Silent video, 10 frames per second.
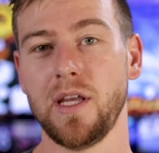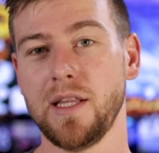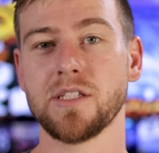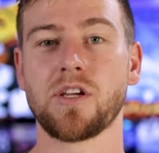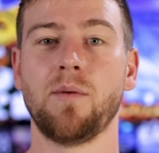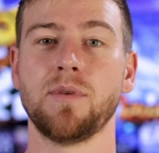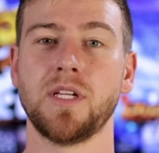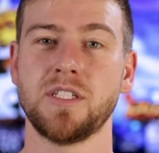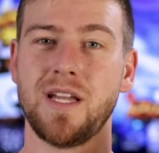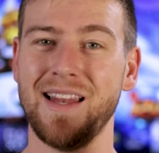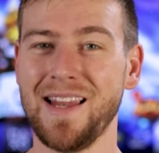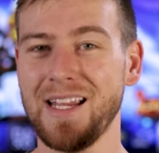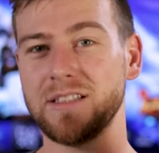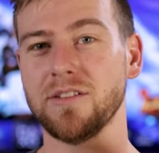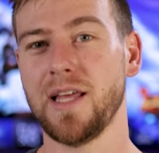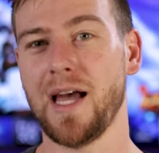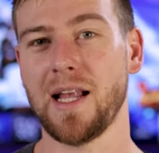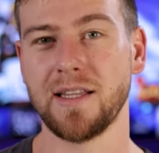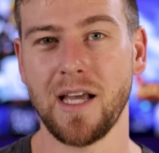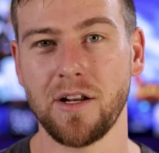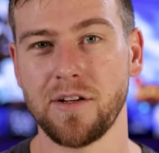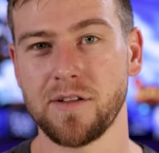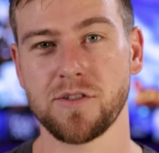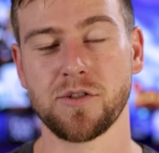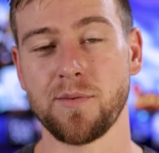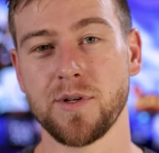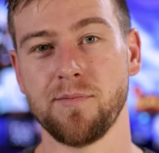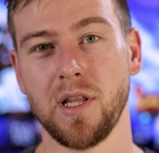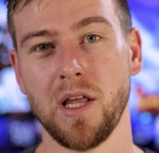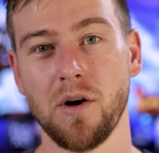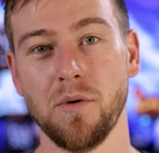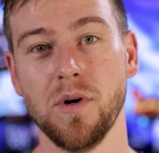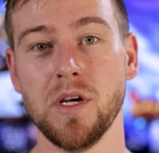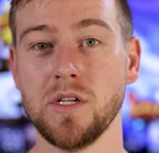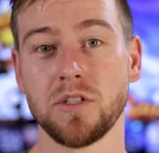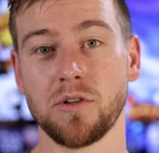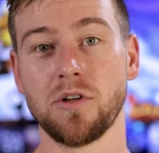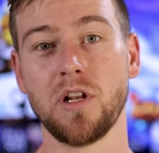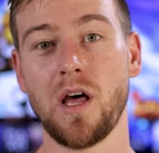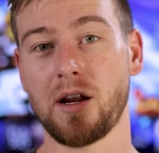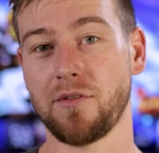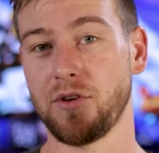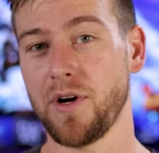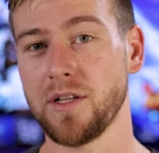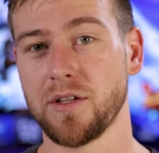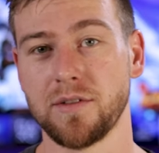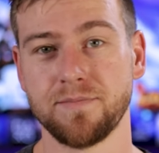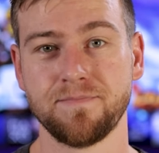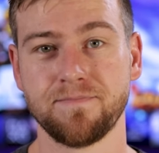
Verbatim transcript: in this competition, link to that down in the description below. So good luck if you're entered.